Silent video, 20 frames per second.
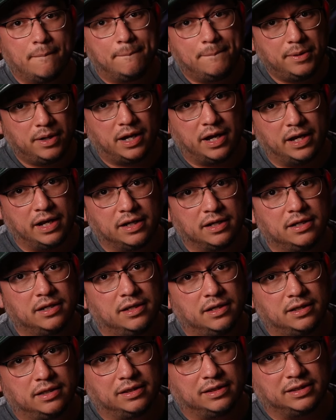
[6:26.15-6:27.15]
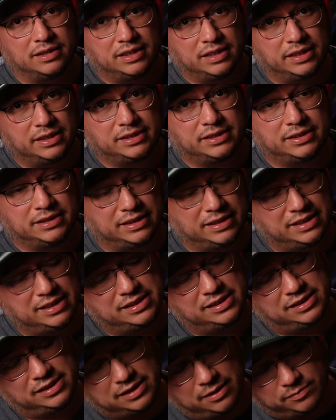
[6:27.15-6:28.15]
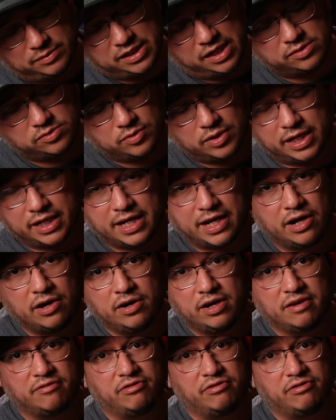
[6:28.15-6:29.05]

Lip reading: But this is sometimes what I carry.